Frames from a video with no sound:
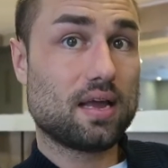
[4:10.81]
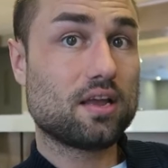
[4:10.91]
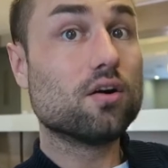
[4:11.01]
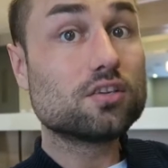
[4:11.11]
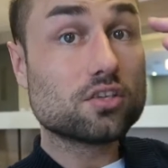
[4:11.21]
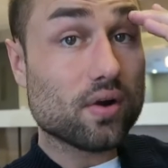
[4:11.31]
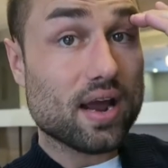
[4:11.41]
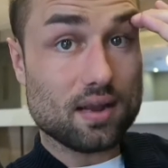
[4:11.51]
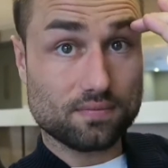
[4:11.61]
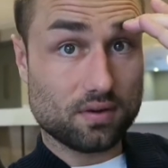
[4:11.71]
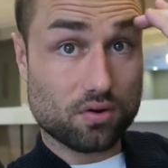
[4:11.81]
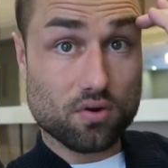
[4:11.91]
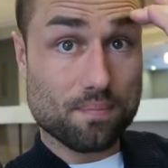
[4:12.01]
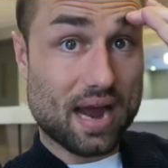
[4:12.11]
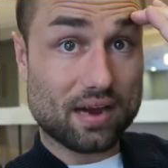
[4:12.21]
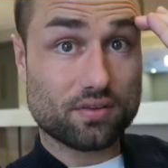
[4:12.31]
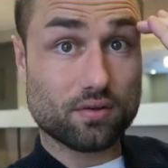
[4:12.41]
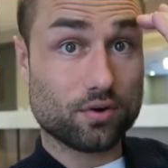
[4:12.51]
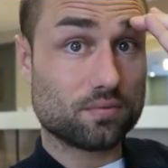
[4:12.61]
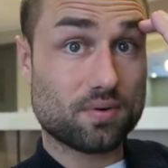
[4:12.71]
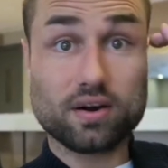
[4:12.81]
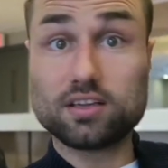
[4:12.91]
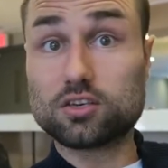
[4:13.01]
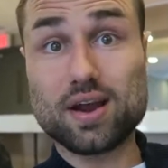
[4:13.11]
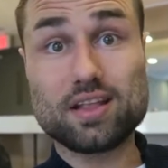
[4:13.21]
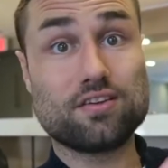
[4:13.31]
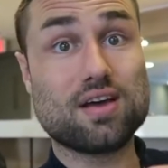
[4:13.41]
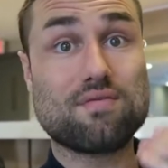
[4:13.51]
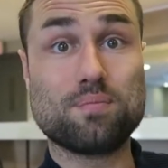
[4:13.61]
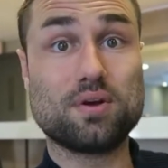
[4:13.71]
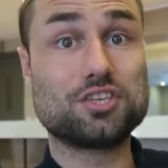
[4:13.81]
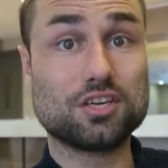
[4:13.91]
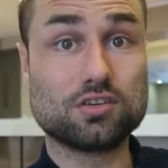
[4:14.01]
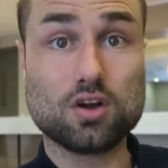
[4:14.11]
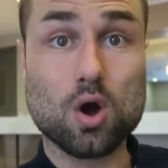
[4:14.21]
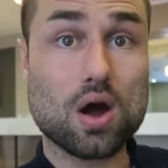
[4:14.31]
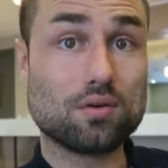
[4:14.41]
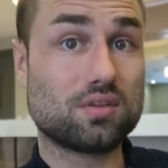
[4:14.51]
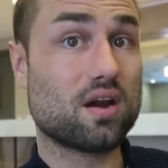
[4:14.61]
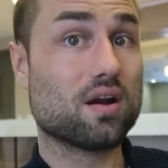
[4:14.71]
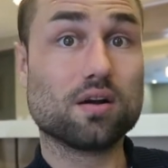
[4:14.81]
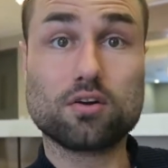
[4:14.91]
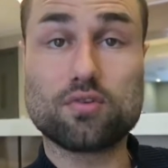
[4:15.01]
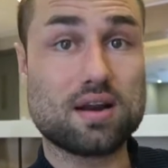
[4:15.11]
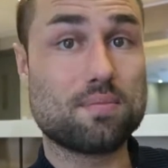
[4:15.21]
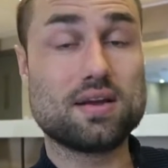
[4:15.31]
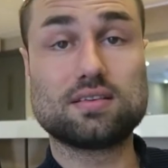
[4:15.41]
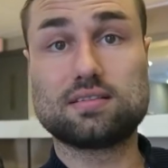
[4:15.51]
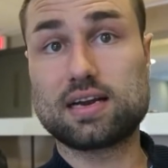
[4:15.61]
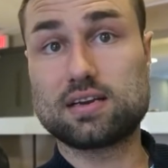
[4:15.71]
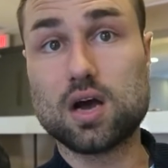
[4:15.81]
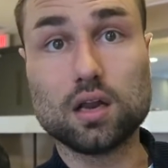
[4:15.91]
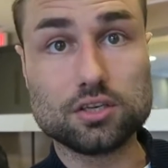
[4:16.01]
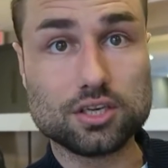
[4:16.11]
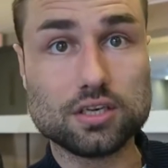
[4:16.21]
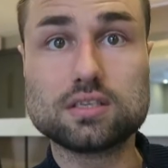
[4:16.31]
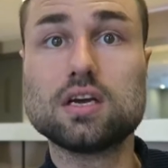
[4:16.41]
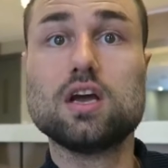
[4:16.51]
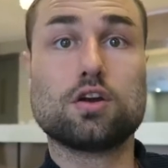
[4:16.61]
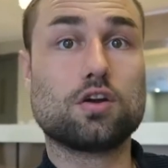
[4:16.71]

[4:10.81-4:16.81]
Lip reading: You know, it's great, you know, going back to the original part, it's great that you have ambitions to go out there and create amazing technologies,